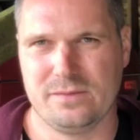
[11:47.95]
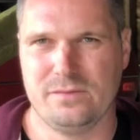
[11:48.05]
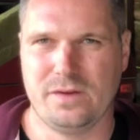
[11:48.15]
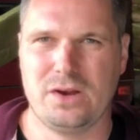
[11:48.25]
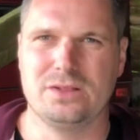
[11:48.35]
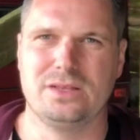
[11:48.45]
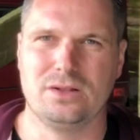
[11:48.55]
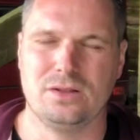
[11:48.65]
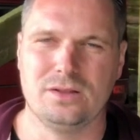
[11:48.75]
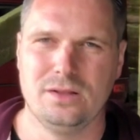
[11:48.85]
Very
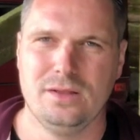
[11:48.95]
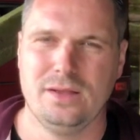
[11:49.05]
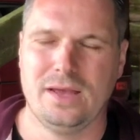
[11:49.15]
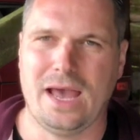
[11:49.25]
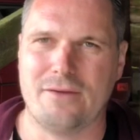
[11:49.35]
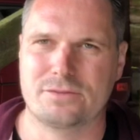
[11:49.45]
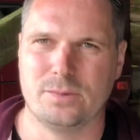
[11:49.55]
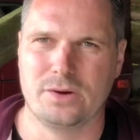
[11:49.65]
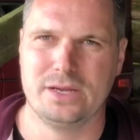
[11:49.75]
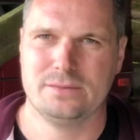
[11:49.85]
little
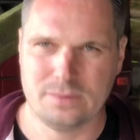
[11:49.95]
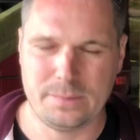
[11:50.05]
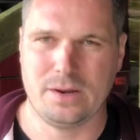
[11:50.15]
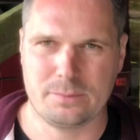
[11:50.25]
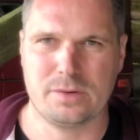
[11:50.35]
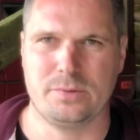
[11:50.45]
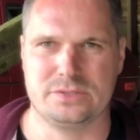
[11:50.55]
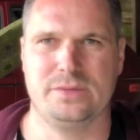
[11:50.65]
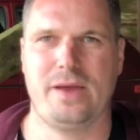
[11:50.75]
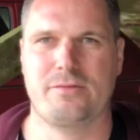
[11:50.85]
aftermarket. I mean, I'm going to put
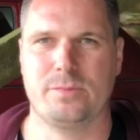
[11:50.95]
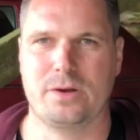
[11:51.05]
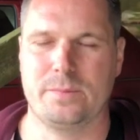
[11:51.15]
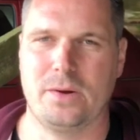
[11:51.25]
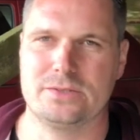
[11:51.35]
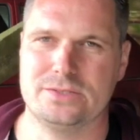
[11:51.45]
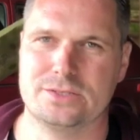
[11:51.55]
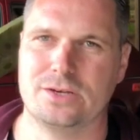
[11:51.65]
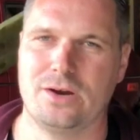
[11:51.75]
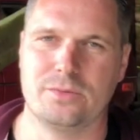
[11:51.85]
some aftermarket parts in this
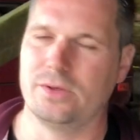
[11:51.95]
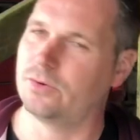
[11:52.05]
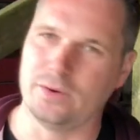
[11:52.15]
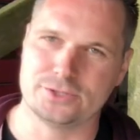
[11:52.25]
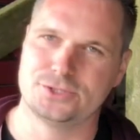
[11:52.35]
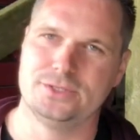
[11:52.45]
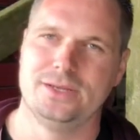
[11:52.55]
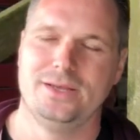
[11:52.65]
car without question.